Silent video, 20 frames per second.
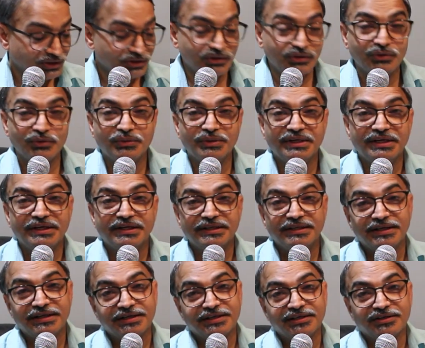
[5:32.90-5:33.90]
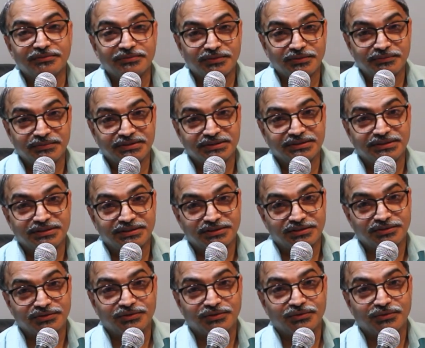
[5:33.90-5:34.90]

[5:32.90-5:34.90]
you need that information